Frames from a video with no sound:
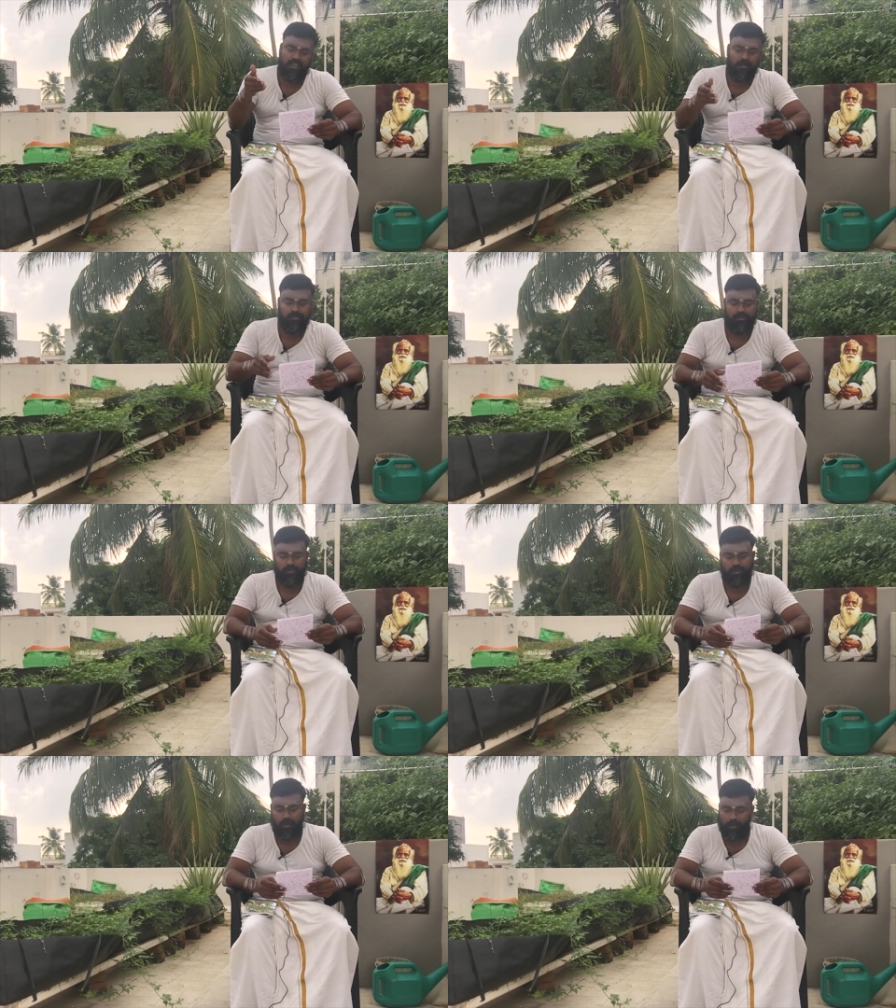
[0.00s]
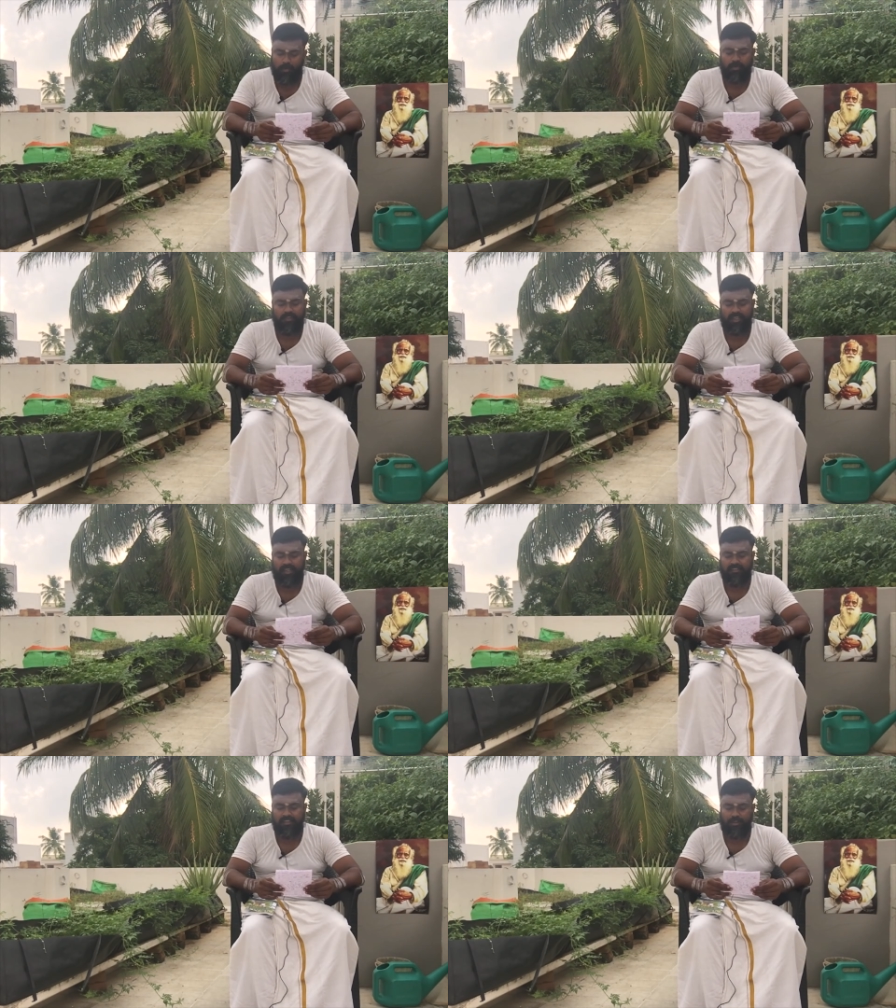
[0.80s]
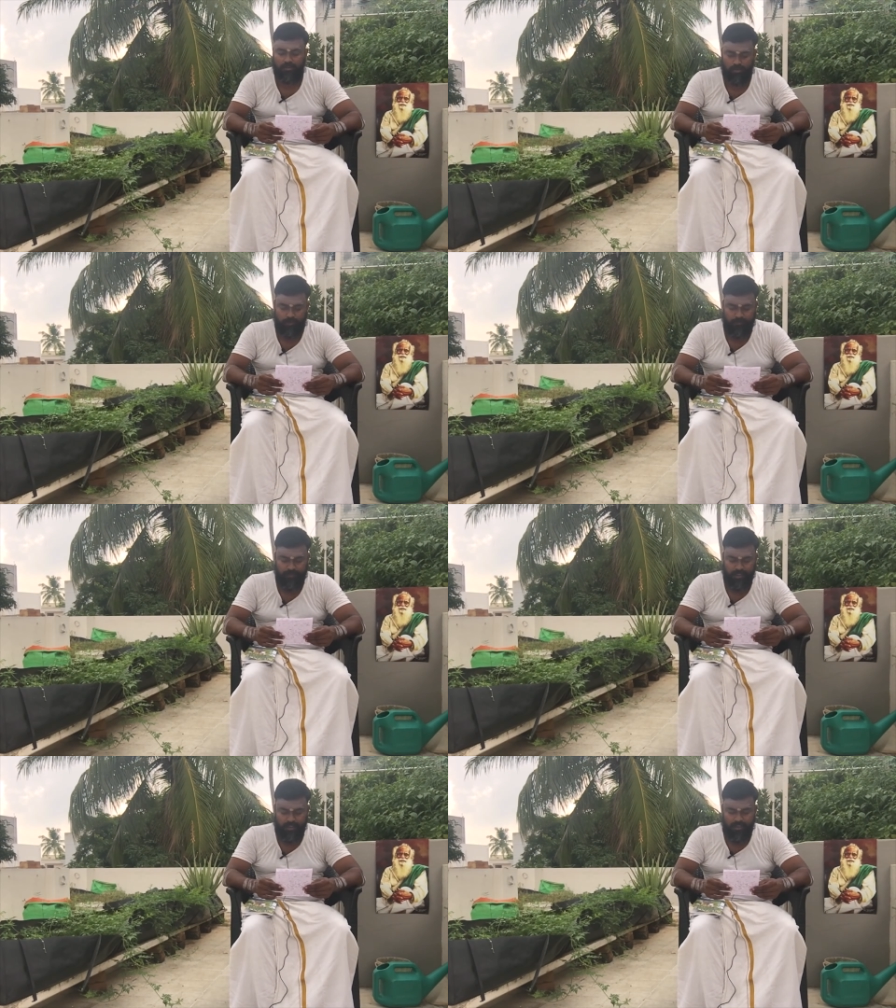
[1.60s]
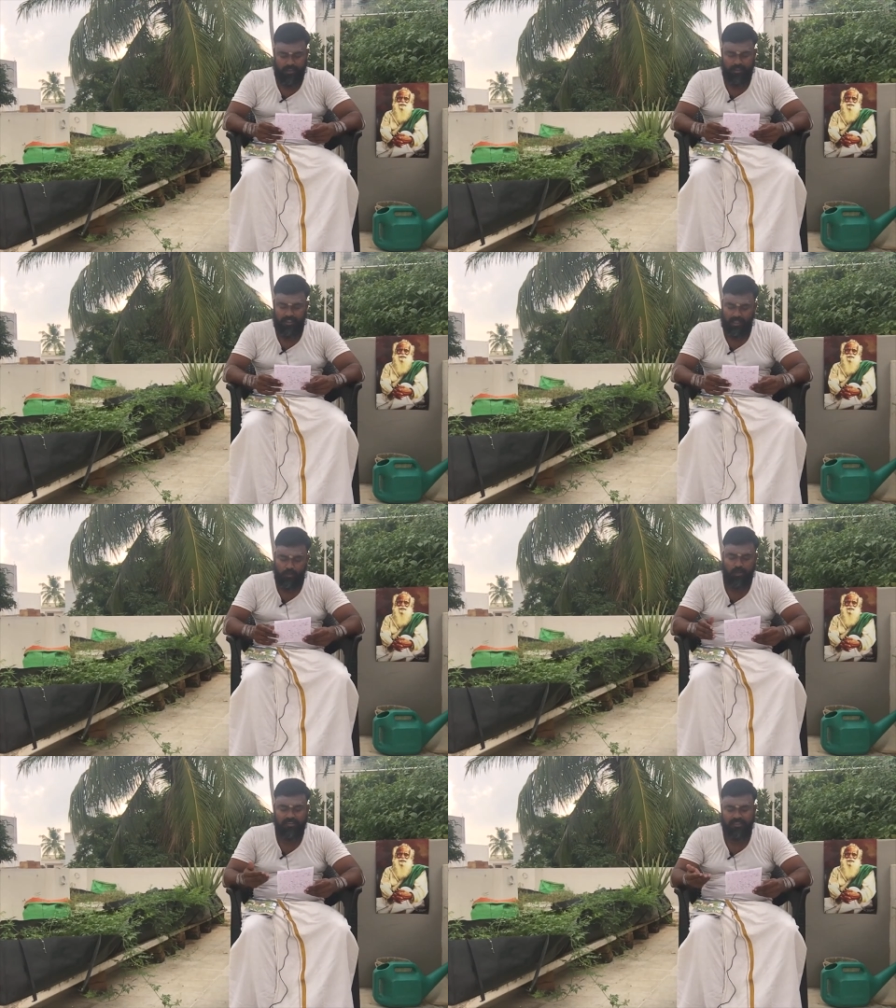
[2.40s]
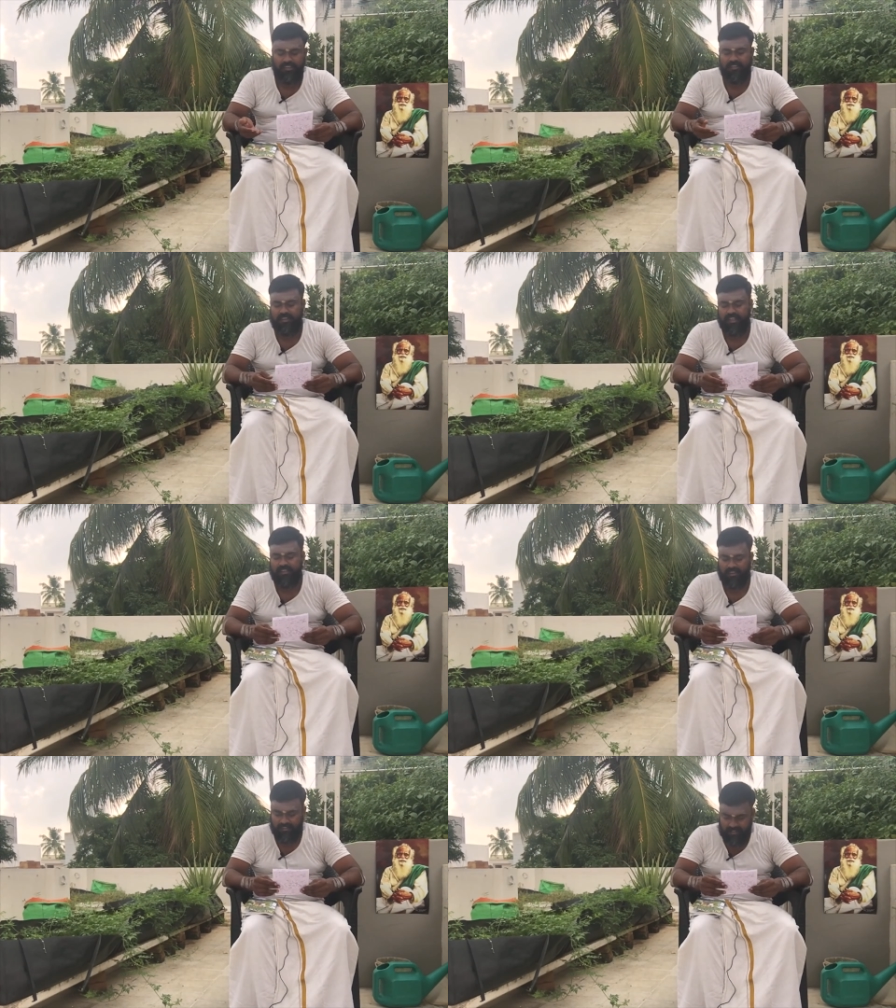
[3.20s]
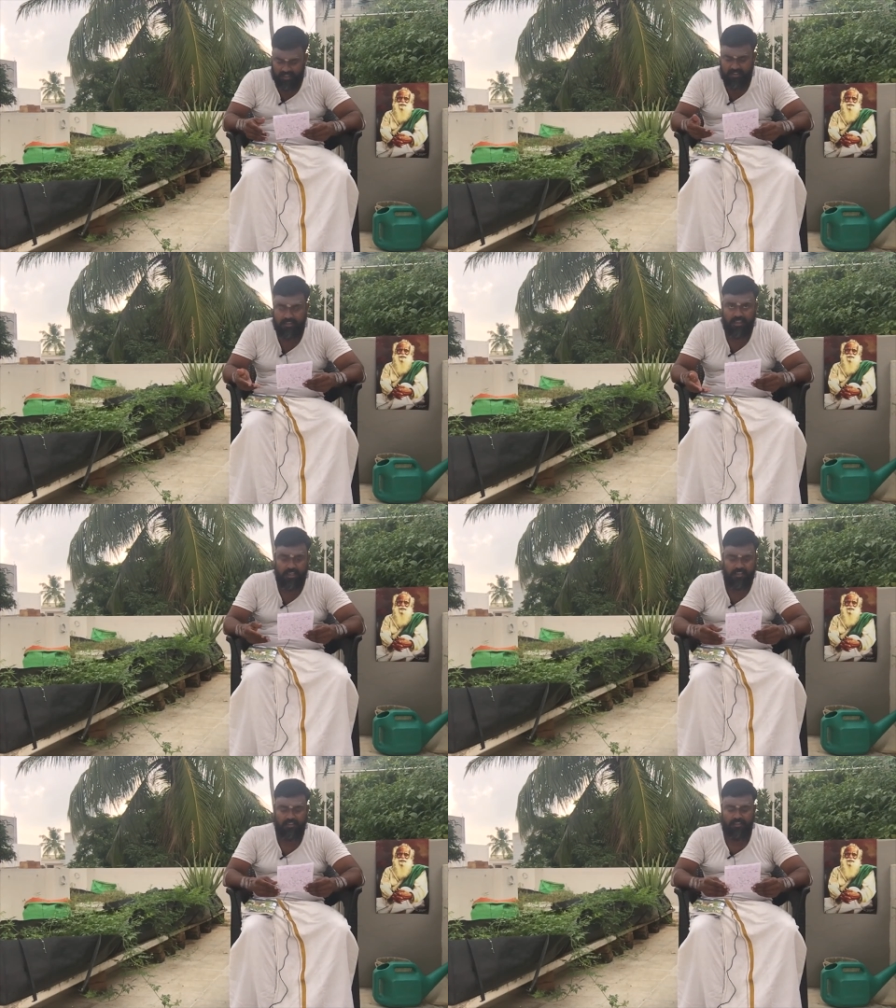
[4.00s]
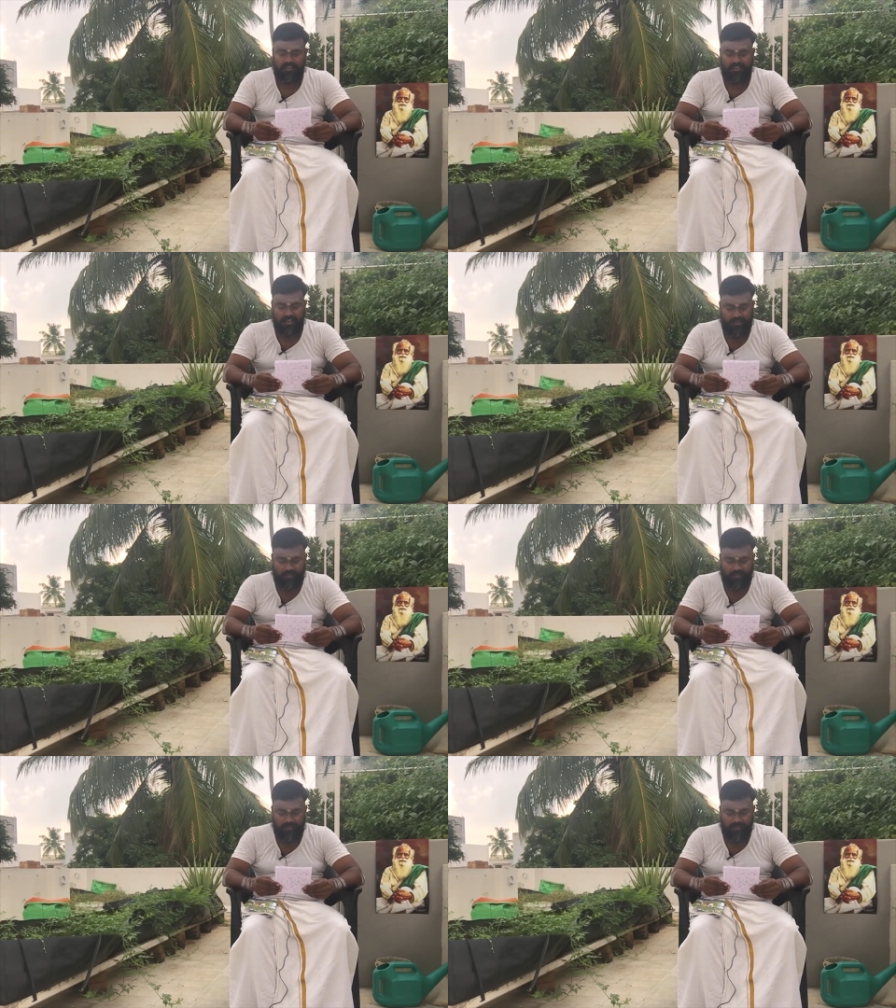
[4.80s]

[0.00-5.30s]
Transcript: it helps to come out of the cancer also uh, the advanced stages like uh, stage 3 and stage